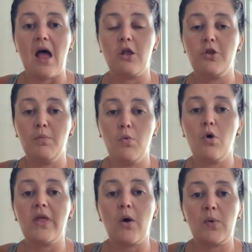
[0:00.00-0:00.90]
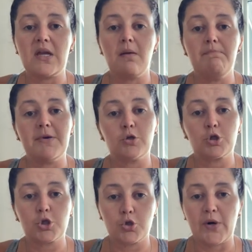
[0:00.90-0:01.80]
The more that we can
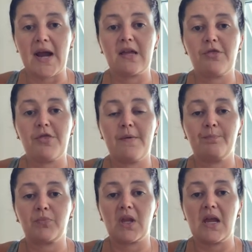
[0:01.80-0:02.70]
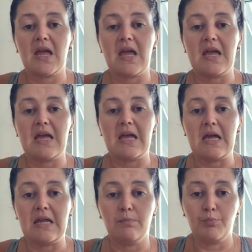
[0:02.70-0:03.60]
build strength
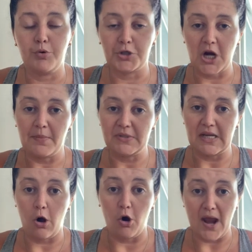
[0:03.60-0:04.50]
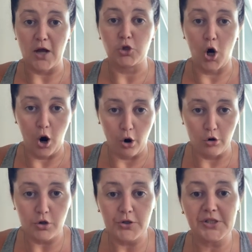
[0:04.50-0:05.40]
in push-ups on our
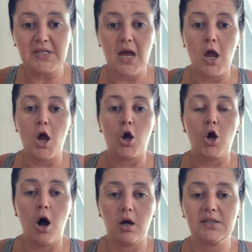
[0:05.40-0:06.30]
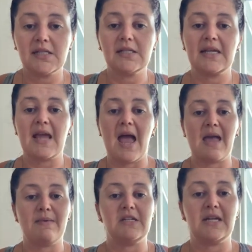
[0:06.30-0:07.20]
toes, constantly
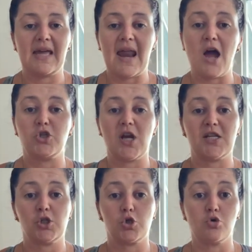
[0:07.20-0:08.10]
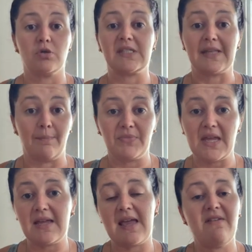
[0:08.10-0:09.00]
aiming to get our chest to
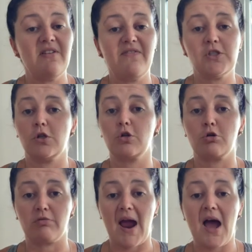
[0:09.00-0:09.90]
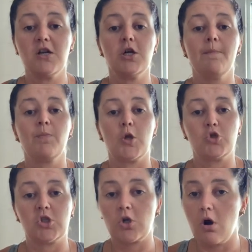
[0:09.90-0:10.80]
something, even if it's not the ground,
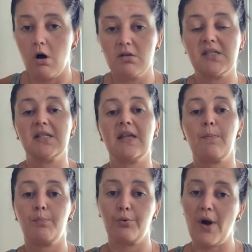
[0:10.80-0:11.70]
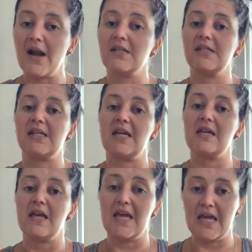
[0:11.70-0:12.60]
just constantly
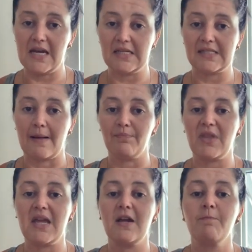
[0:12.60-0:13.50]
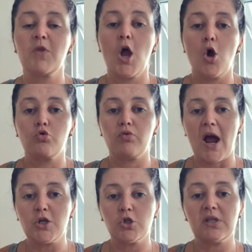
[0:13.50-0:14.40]
practicing hitting something.
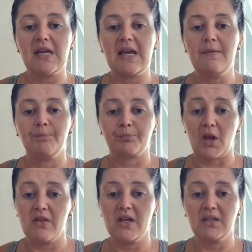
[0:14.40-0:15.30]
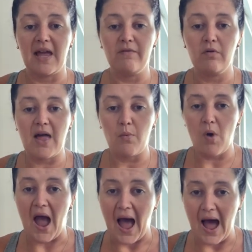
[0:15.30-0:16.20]
Gradually, the level that
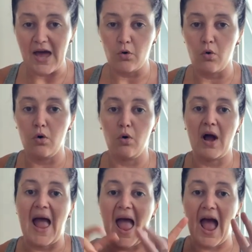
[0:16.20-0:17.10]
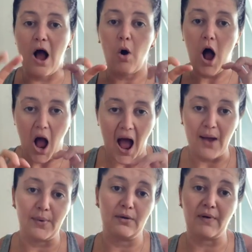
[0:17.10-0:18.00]
we're at or how
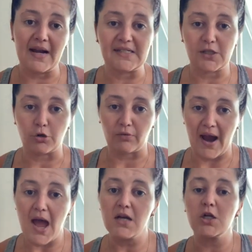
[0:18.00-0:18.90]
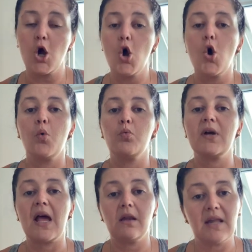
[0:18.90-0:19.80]
high we raise the ground
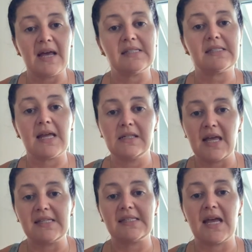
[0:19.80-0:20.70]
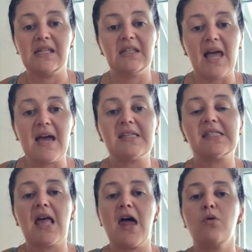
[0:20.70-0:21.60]
will get less and less and
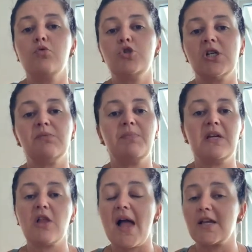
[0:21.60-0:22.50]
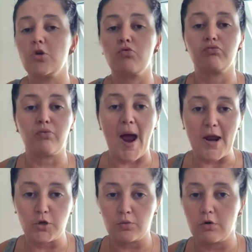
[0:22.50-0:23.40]
less, and it will just be like a
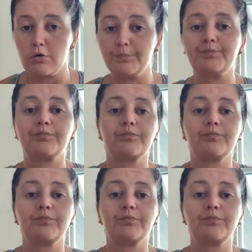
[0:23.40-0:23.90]
gradual